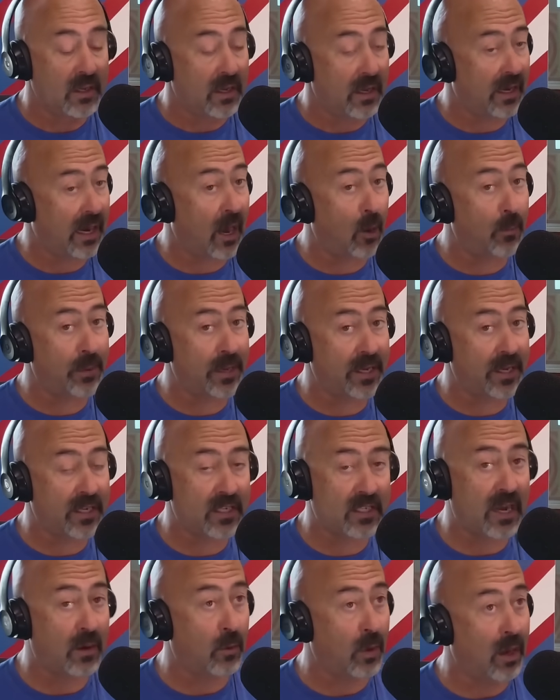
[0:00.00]
And how big is
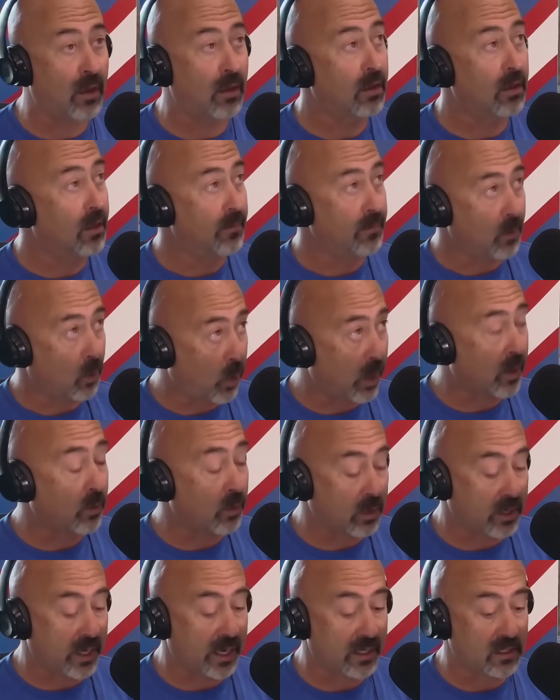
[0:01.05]
that? Well, where
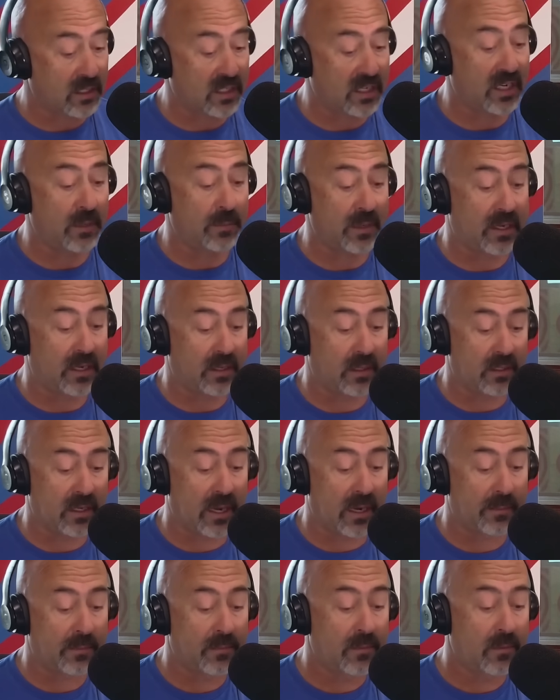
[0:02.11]
will Kansas City be at the time?